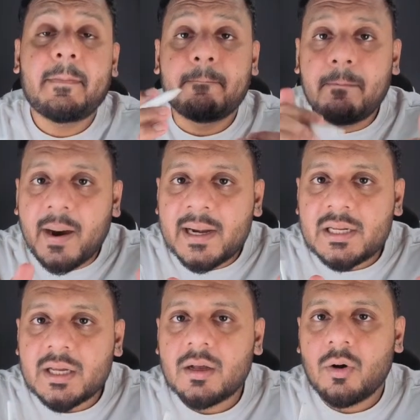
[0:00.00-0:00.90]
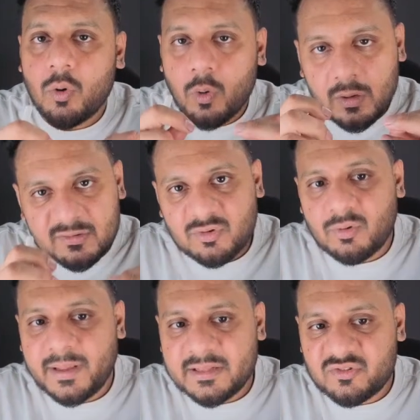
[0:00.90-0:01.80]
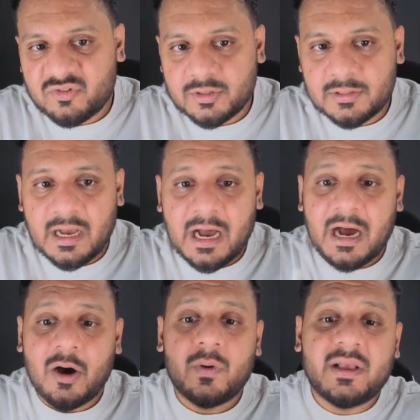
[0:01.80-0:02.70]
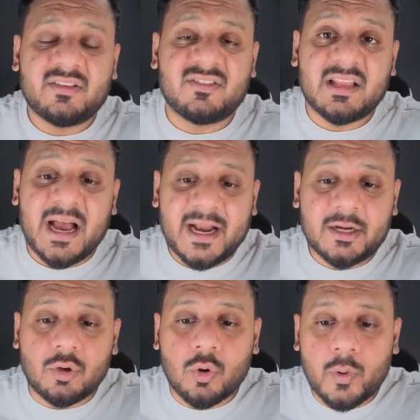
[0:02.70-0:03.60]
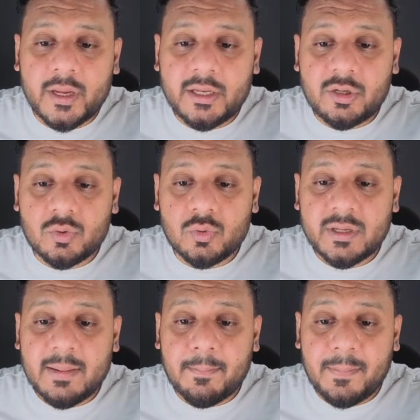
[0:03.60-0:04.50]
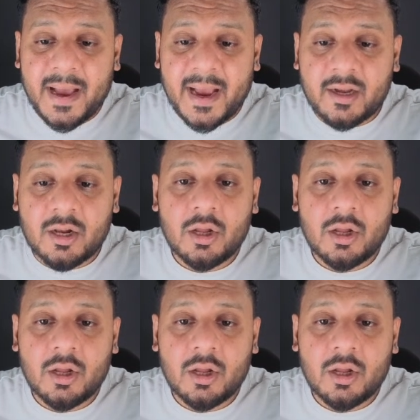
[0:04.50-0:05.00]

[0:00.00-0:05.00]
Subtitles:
But also mention how is that going to impact.